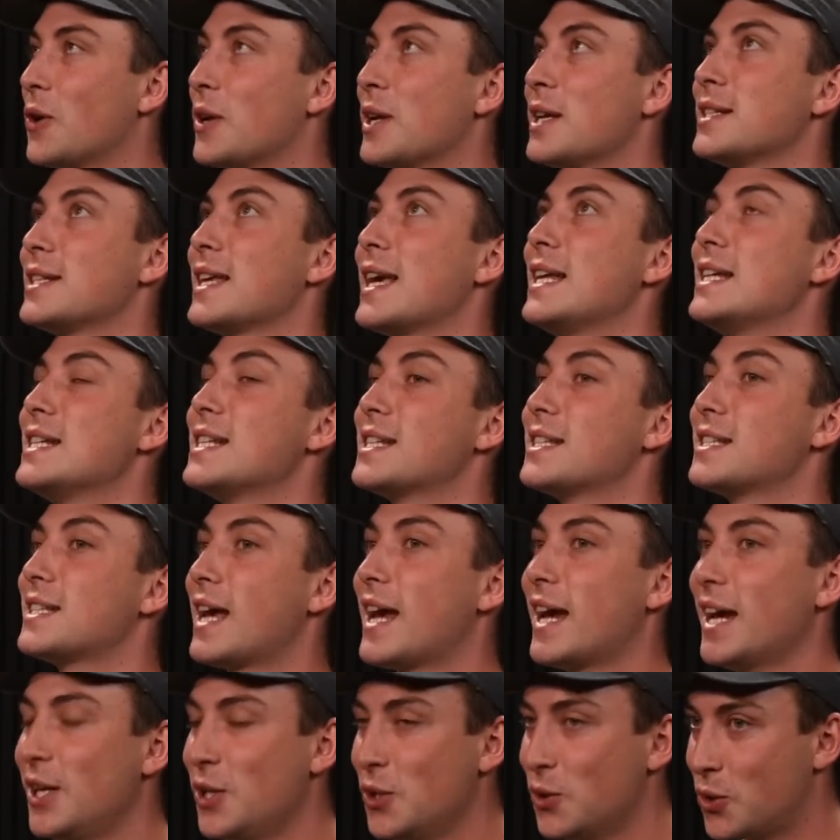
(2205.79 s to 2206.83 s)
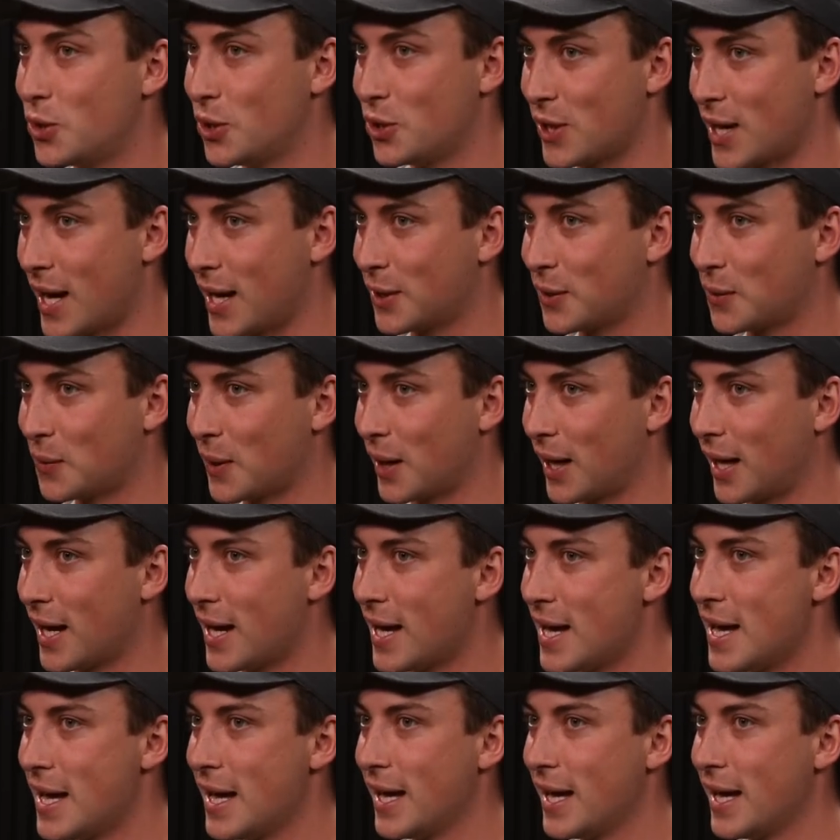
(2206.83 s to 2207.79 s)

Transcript: on his insane trajectory.